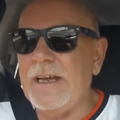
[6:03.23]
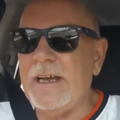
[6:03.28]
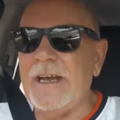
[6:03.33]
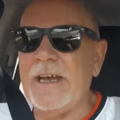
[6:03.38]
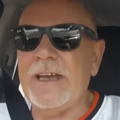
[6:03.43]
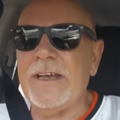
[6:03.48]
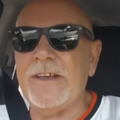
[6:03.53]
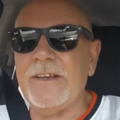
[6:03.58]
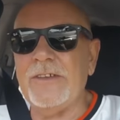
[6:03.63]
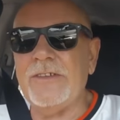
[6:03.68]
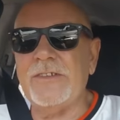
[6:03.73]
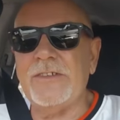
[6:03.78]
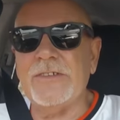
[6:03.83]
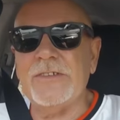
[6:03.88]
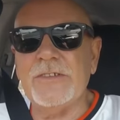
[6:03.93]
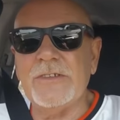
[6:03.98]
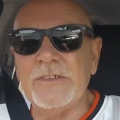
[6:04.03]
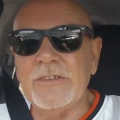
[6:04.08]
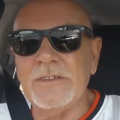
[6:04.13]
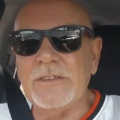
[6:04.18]

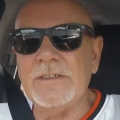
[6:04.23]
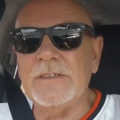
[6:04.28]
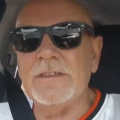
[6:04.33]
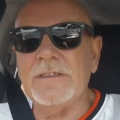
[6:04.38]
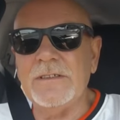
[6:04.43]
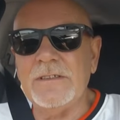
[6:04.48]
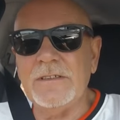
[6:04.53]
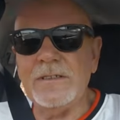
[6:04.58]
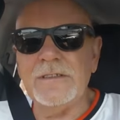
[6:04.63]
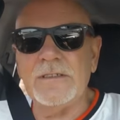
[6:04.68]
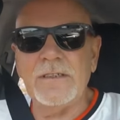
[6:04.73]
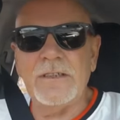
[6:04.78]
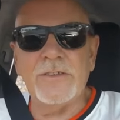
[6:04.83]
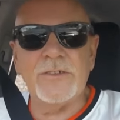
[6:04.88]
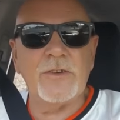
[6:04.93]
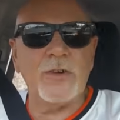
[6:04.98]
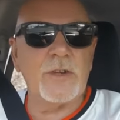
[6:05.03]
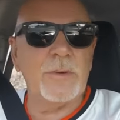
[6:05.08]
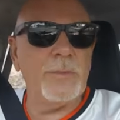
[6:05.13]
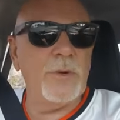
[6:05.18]
X
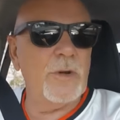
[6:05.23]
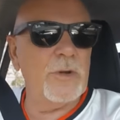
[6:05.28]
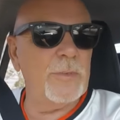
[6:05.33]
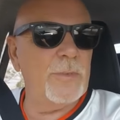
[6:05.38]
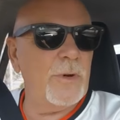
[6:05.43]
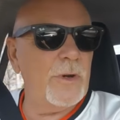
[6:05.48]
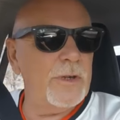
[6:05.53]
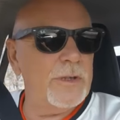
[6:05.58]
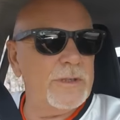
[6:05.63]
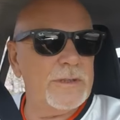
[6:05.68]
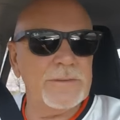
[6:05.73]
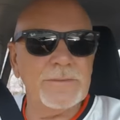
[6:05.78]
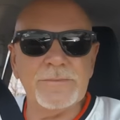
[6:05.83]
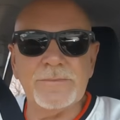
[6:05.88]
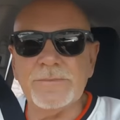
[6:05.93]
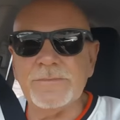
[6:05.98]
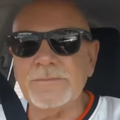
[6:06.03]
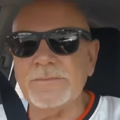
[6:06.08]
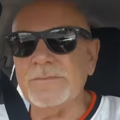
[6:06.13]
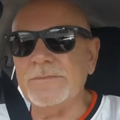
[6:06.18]
has got a motorbike,
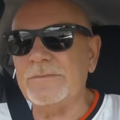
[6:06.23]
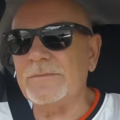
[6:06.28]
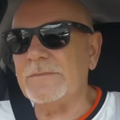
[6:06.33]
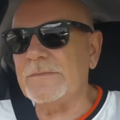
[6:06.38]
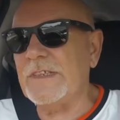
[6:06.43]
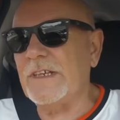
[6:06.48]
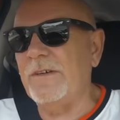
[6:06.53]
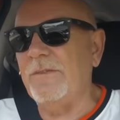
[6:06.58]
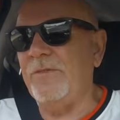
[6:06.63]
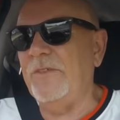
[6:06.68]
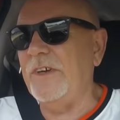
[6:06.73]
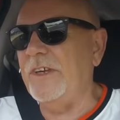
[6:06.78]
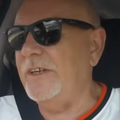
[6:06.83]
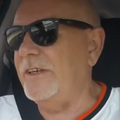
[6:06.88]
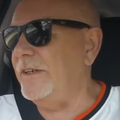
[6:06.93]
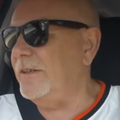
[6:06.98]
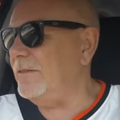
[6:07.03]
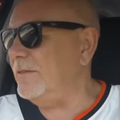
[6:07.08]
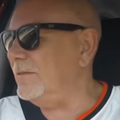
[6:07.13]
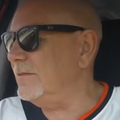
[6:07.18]

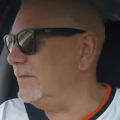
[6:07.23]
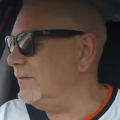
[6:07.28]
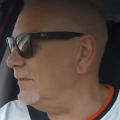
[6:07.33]
convenient,